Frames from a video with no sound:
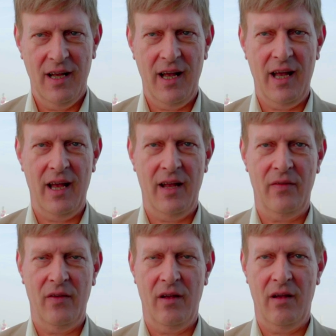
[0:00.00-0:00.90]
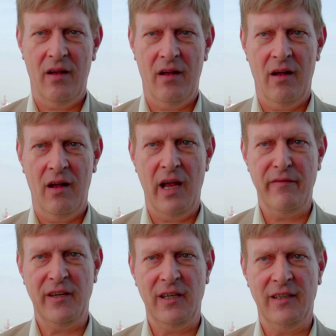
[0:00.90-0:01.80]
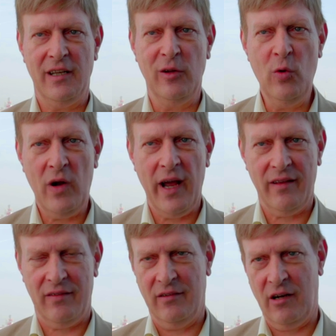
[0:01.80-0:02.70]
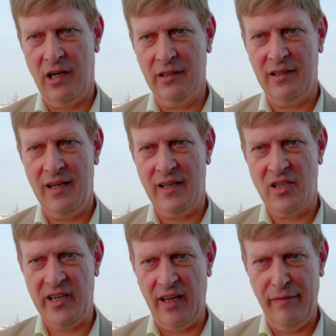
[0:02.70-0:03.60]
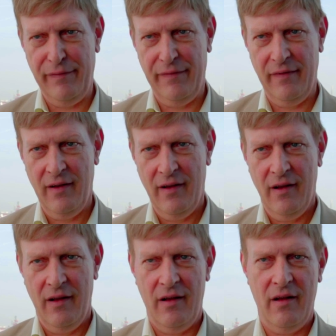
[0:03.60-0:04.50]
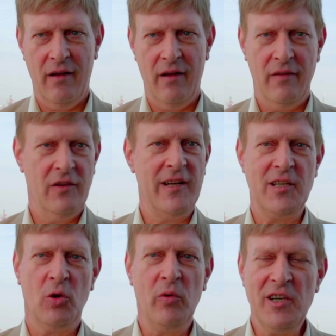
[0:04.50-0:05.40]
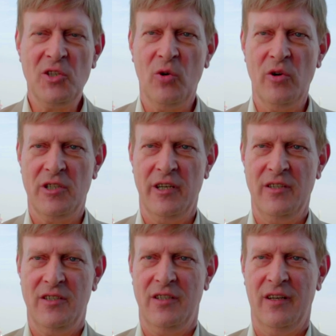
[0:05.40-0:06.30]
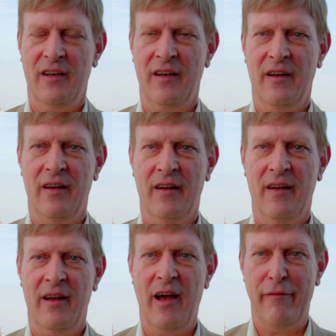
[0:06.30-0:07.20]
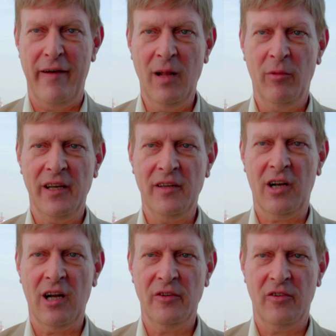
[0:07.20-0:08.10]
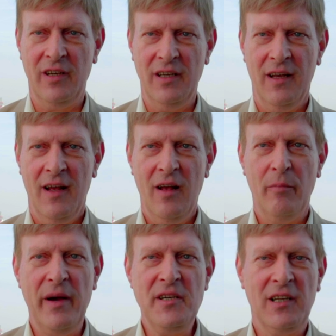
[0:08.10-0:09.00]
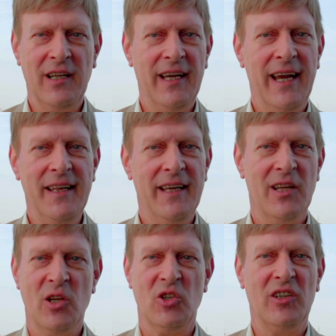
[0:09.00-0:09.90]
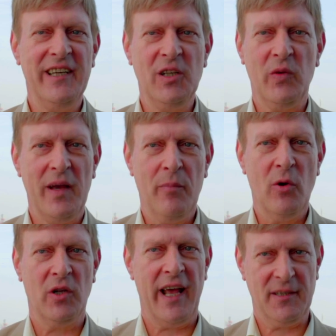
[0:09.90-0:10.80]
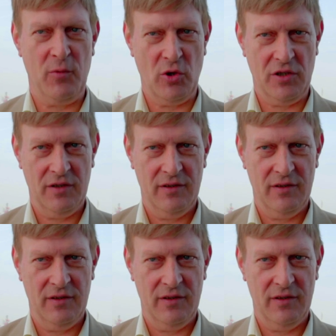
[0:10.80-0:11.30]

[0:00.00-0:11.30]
And if you did look at the continent itself, the natural resources available in the country, basically India doesn't need to import and export.